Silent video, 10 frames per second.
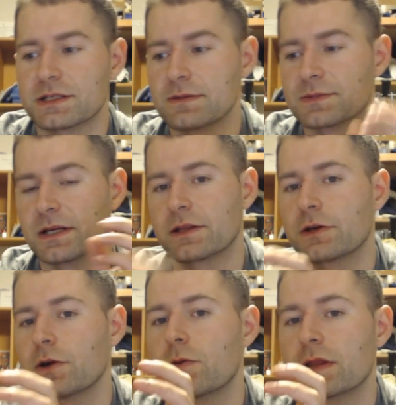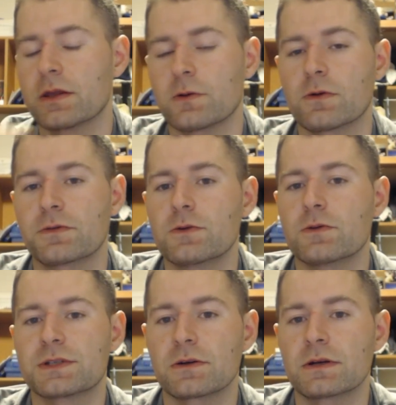But it seems like they go in, they review
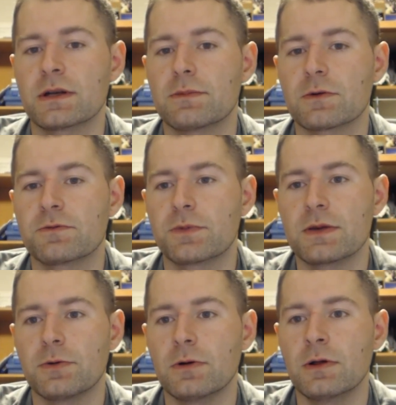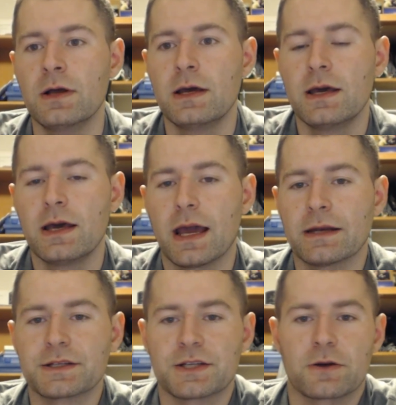a certain number of people,
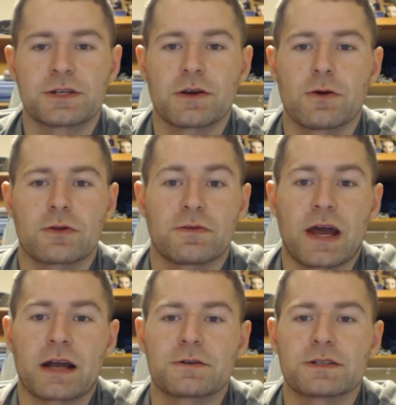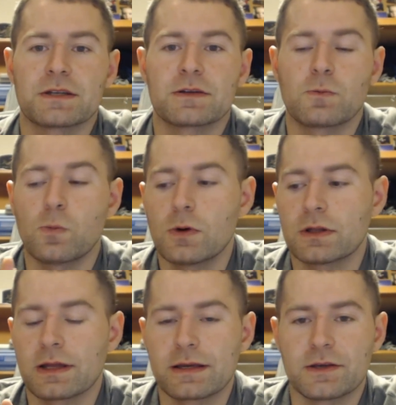and it's hard to know the factors in
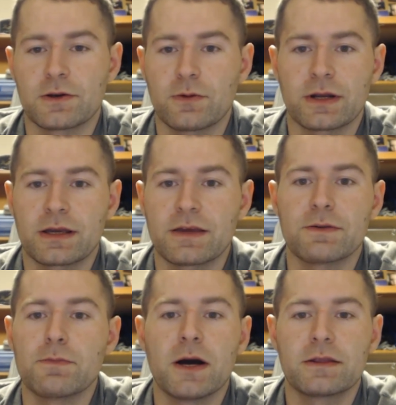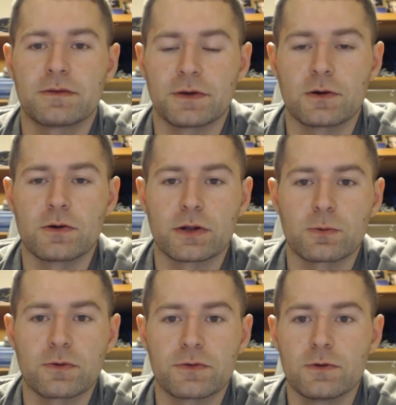one, like, you know, in a given month, if you go in
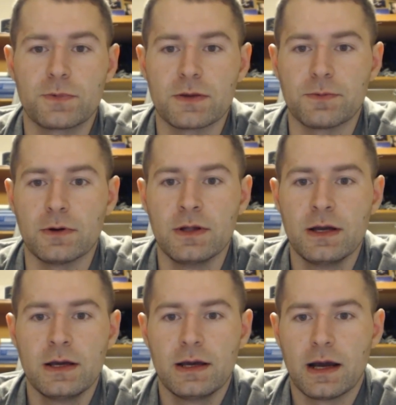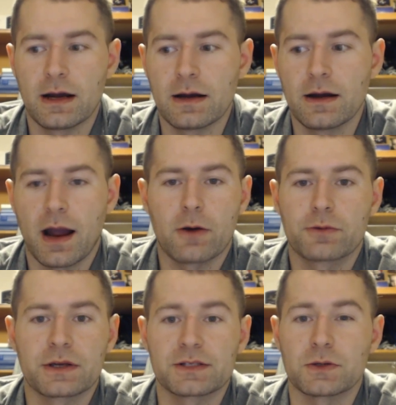and review people, how
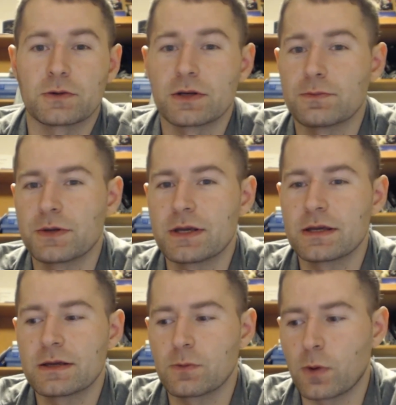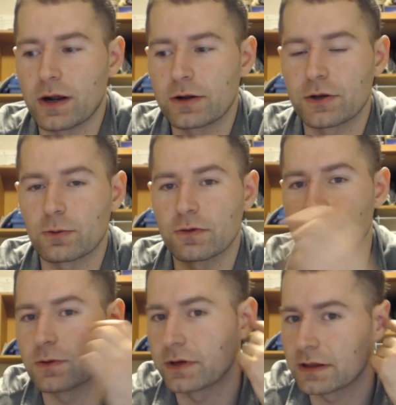things are going to be, where you're
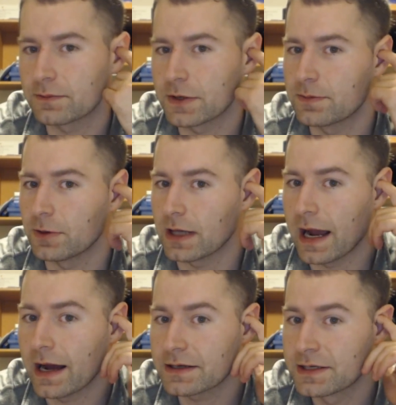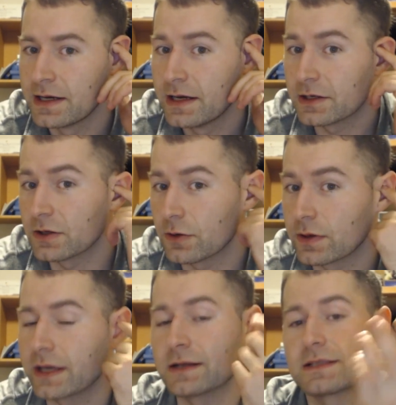reviewing the people at. You
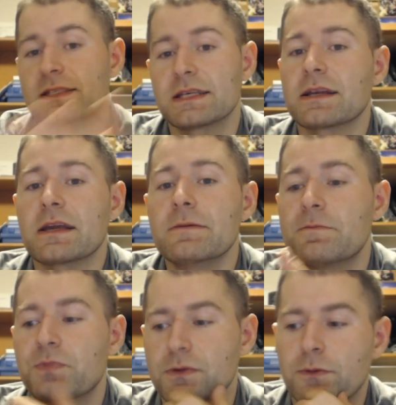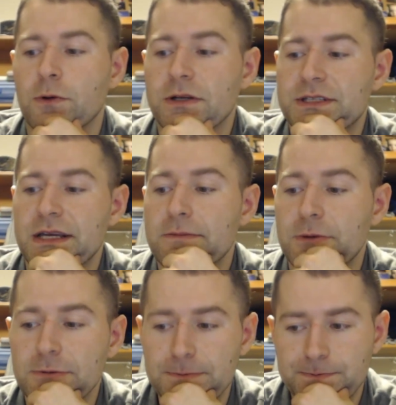know, in a city, for
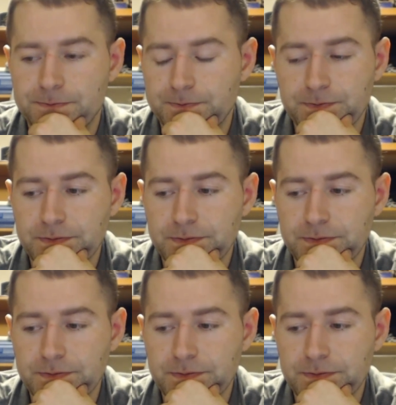example,